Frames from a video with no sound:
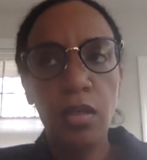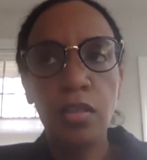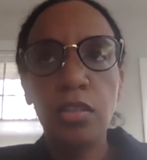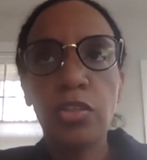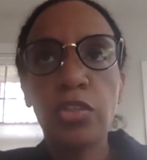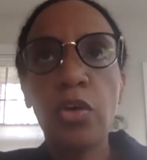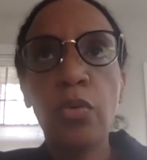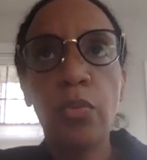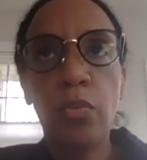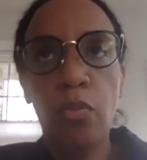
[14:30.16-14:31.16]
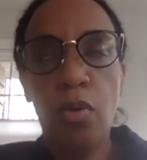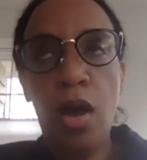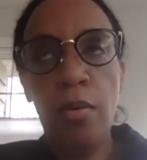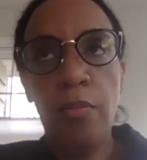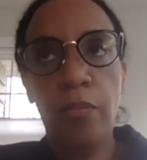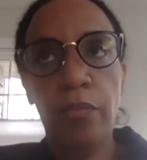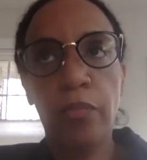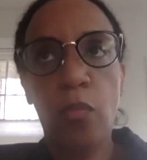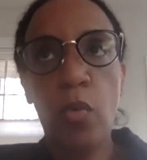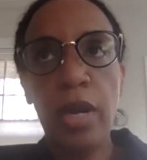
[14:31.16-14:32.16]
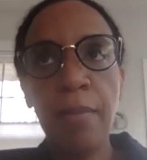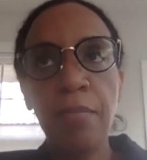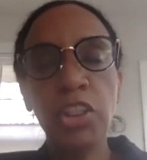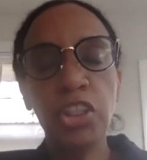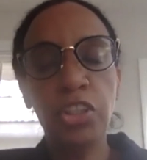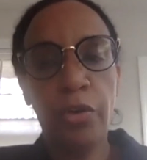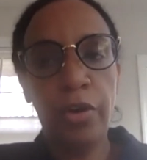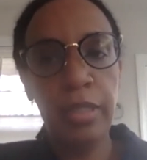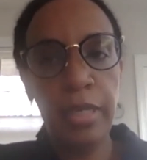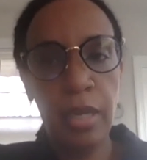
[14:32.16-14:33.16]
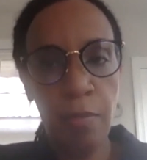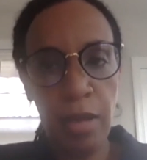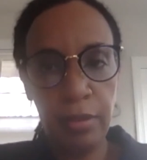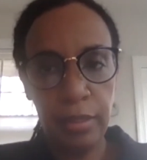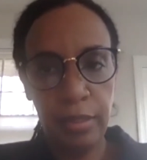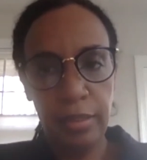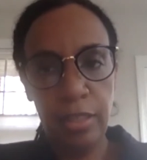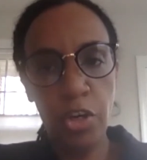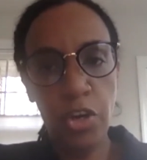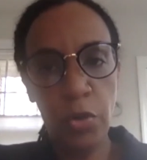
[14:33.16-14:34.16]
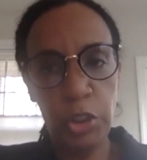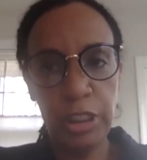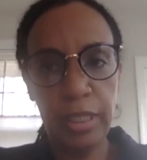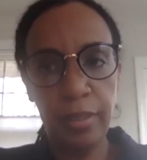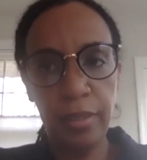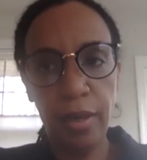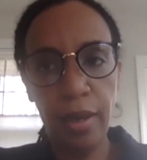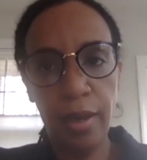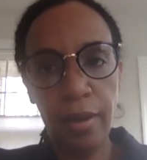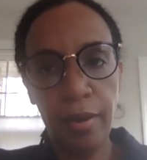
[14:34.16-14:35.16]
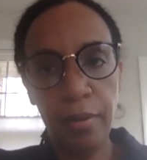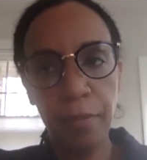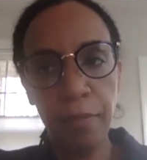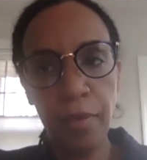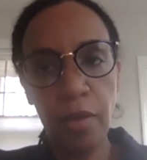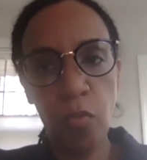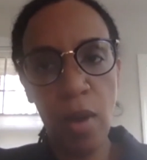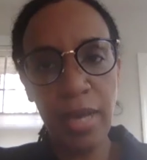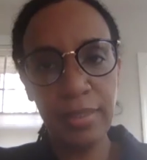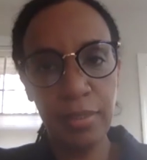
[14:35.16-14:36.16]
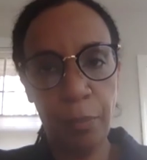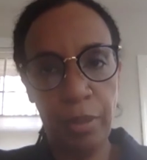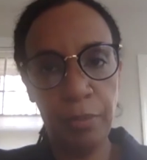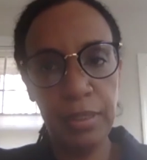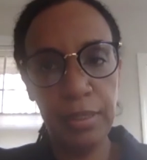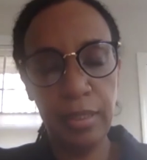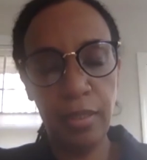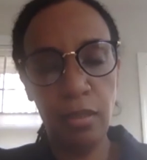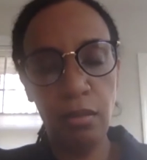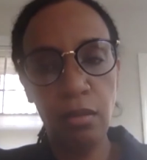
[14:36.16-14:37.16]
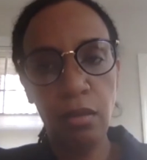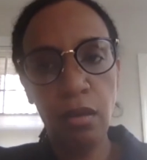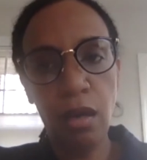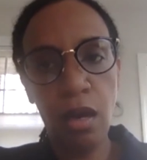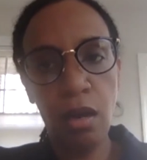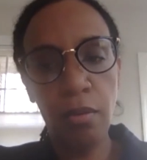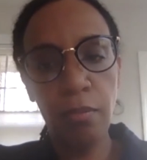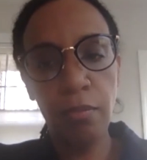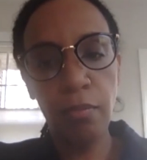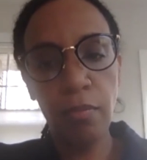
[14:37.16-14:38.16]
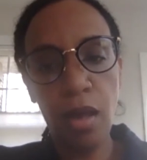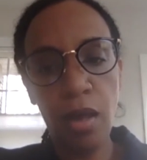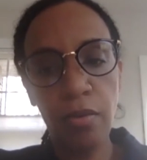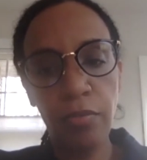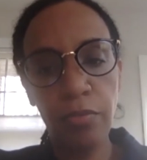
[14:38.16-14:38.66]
So, what I mentioned earlier about the notion of white supremacy, um, of,